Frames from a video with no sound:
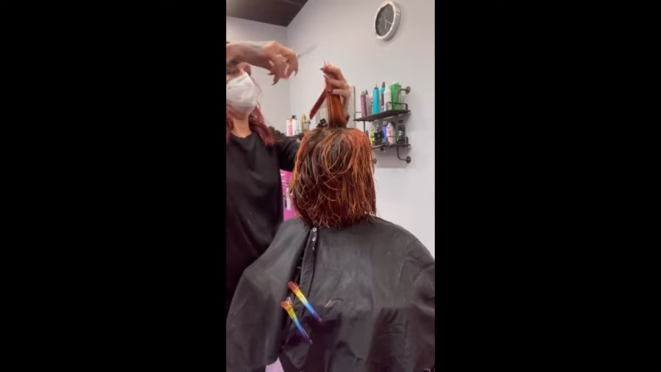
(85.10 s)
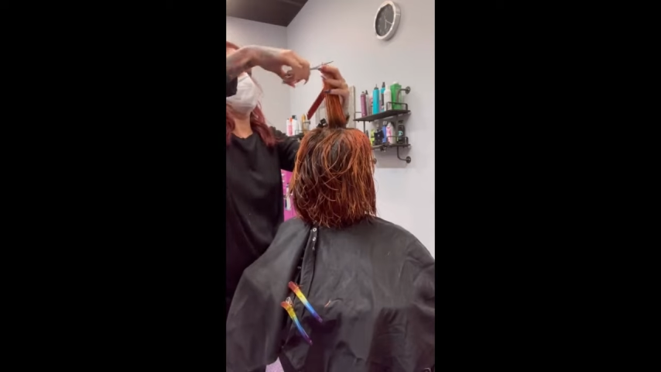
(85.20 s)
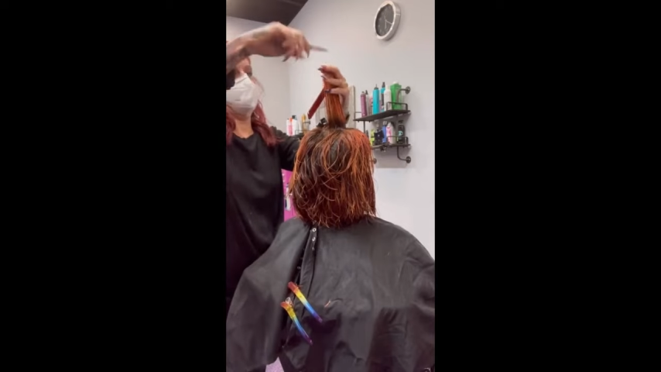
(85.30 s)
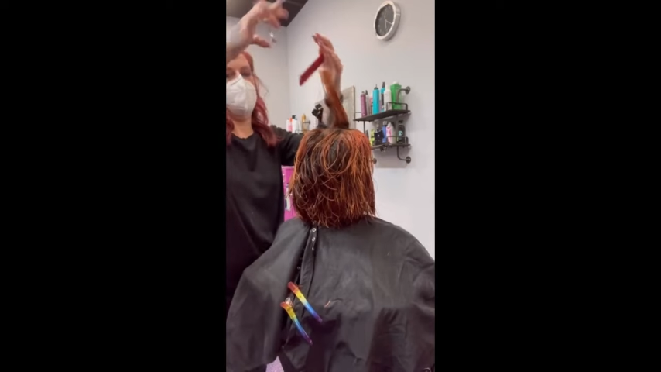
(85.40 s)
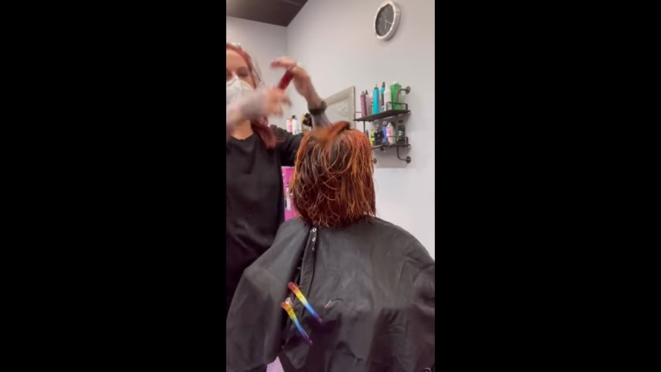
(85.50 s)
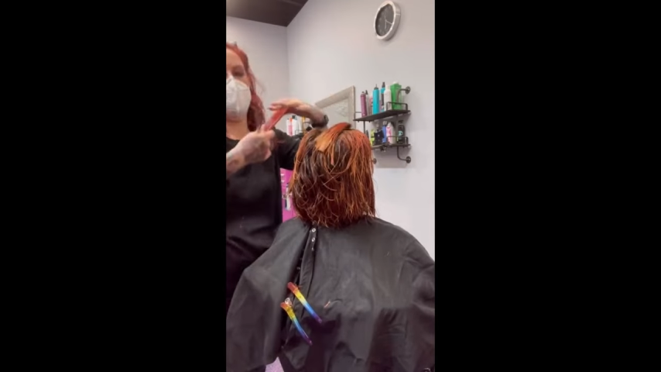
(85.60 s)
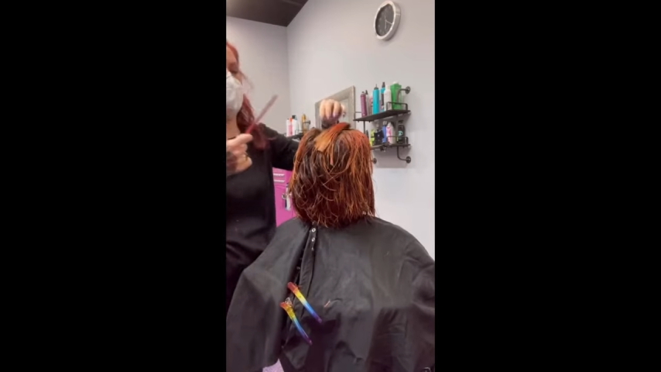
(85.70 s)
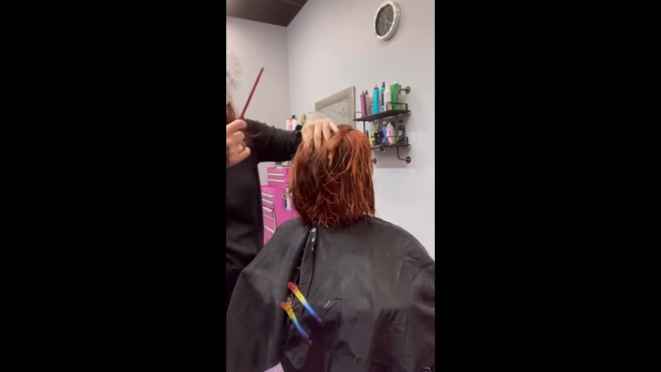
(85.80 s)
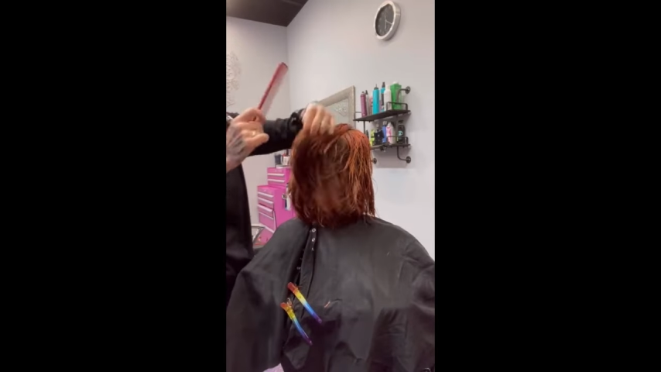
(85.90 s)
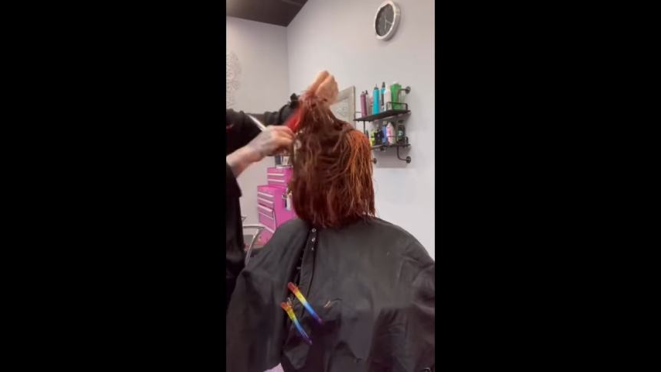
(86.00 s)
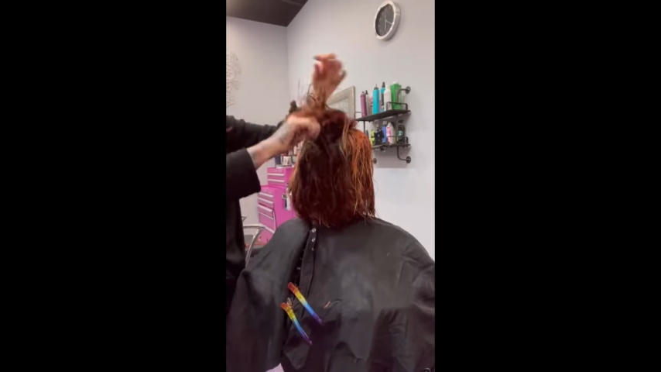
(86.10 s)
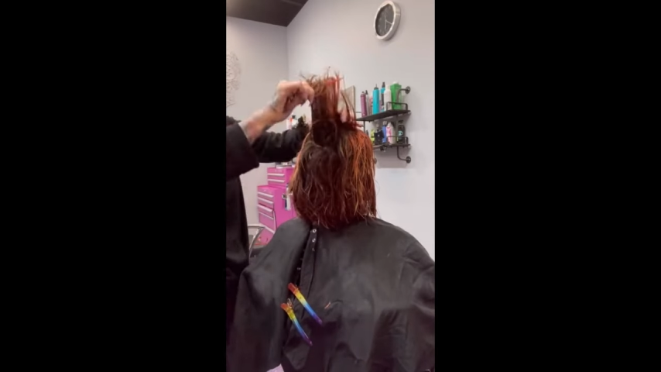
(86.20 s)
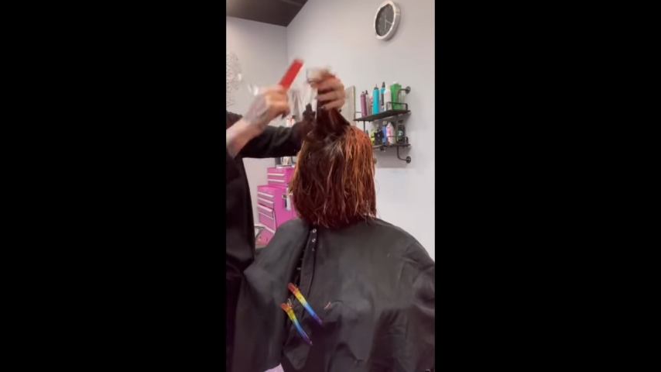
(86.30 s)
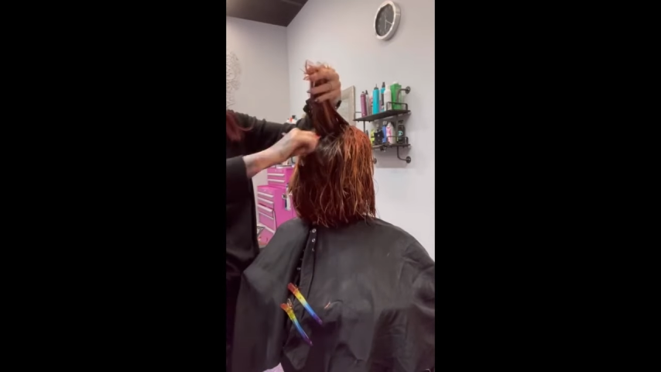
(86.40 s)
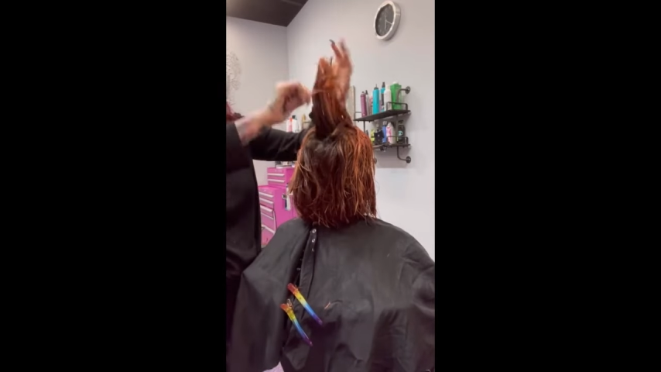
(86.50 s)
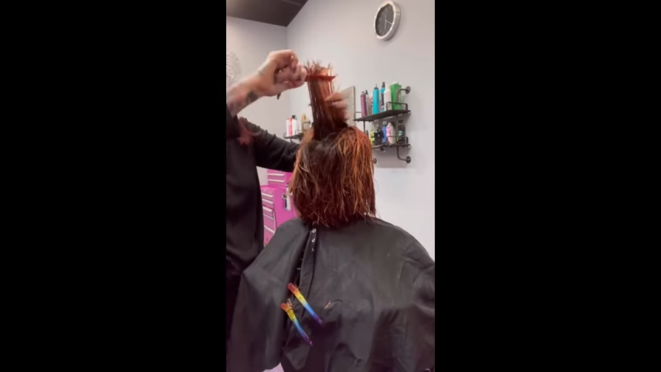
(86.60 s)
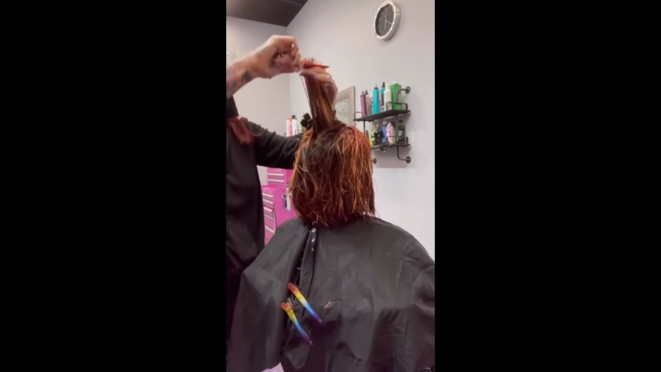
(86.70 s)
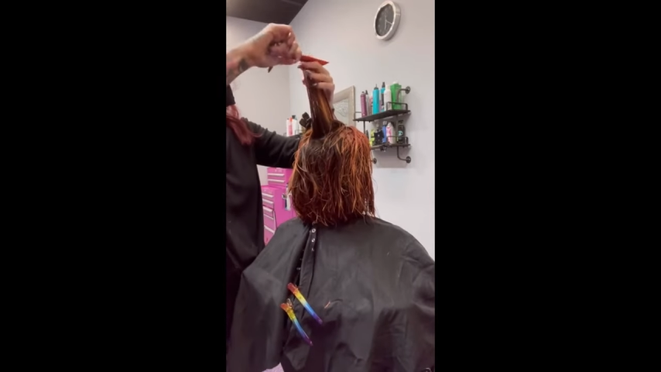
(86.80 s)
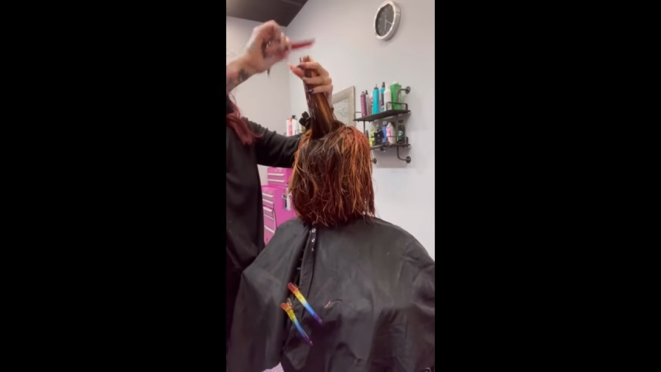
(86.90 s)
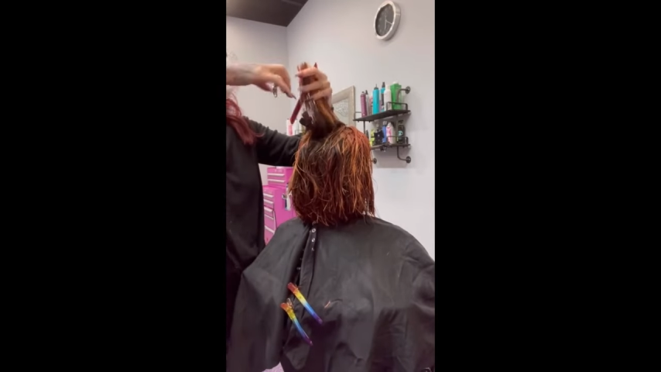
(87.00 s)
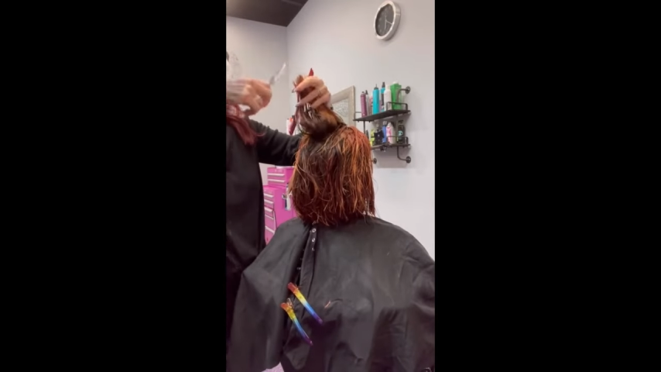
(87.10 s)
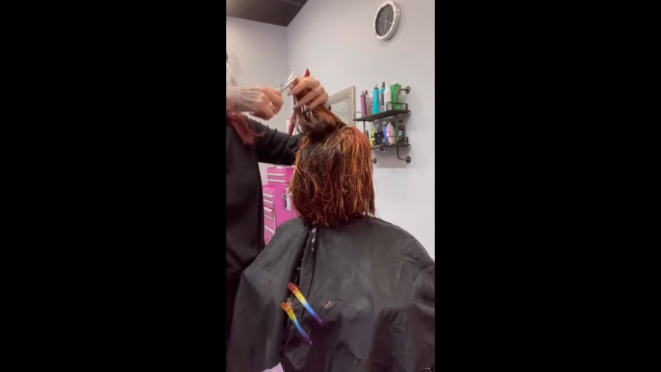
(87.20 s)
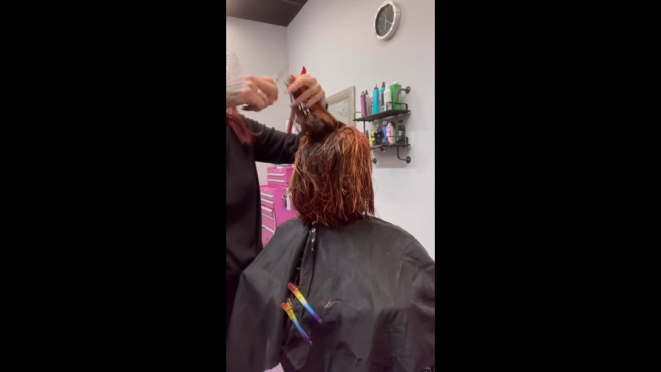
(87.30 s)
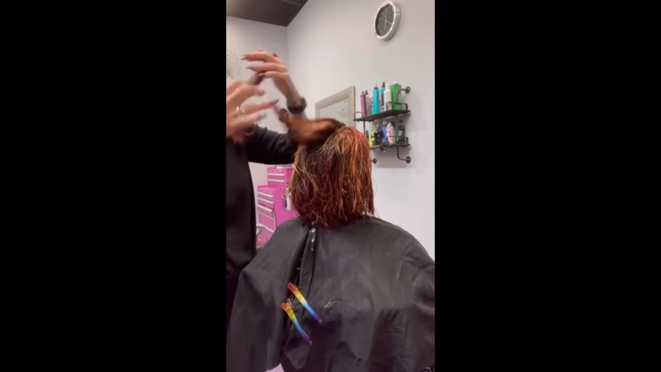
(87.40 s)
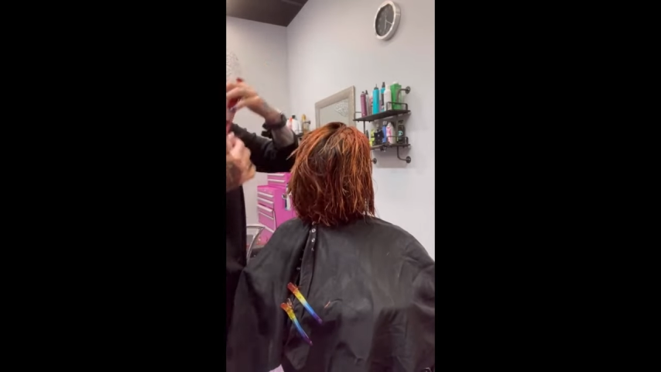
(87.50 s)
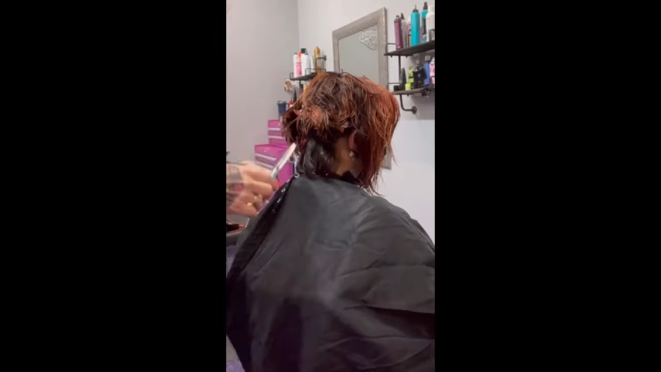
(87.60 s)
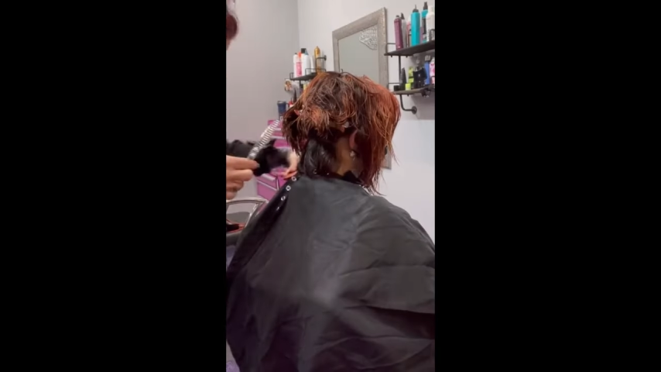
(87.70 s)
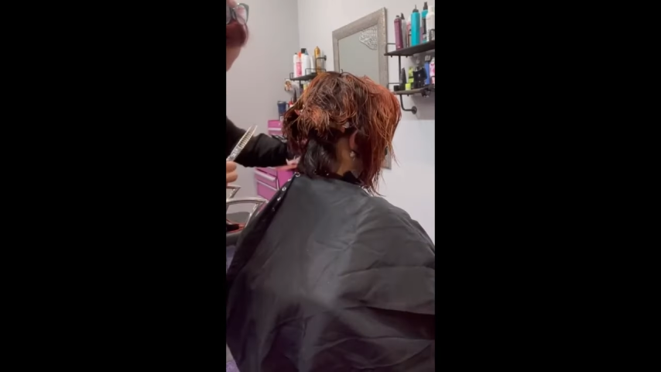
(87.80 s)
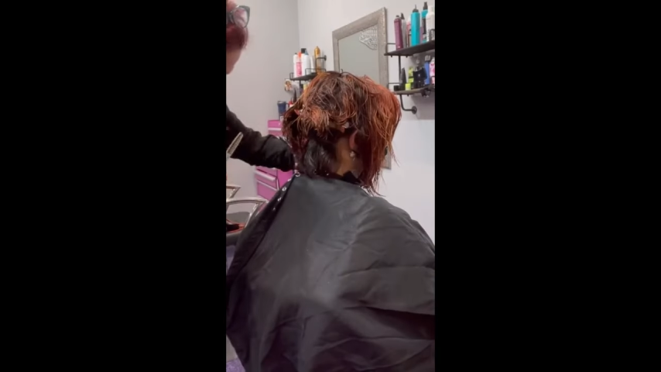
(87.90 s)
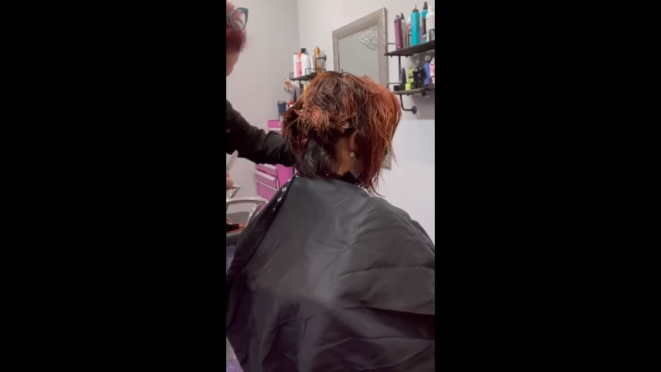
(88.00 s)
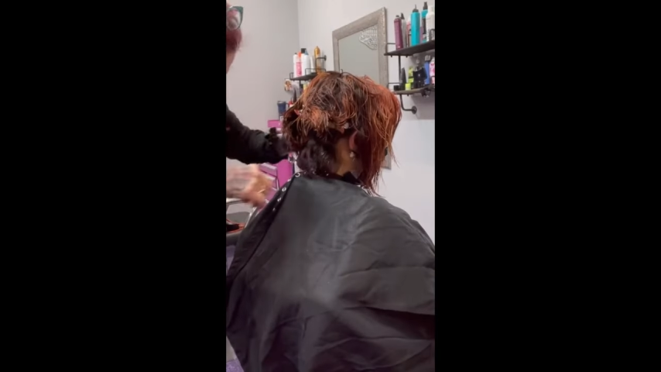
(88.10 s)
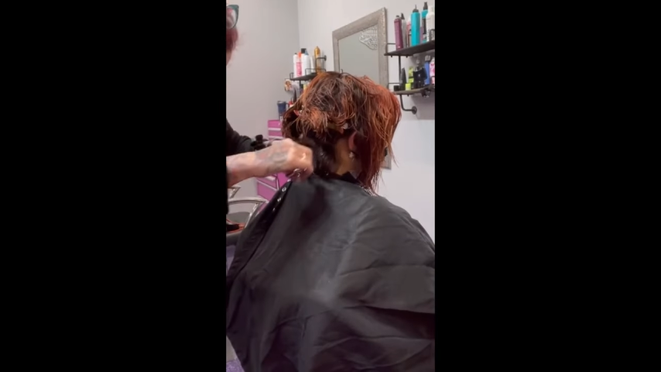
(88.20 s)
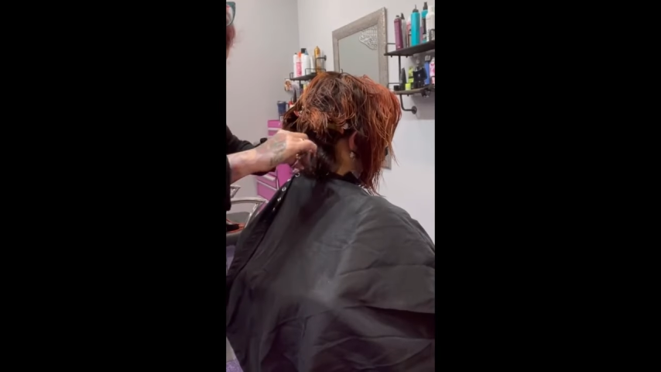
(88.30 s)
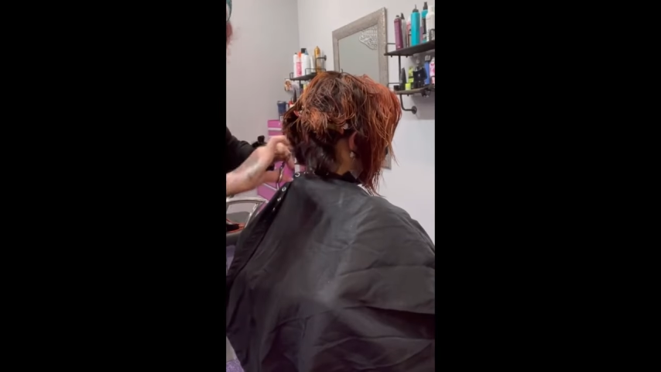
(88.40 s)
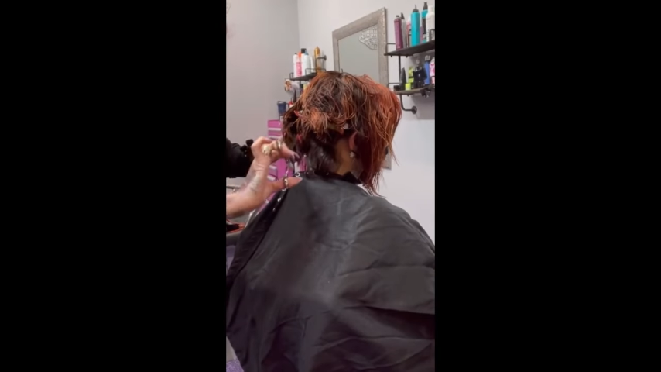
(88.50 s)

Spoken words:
[unreadable: no face in view]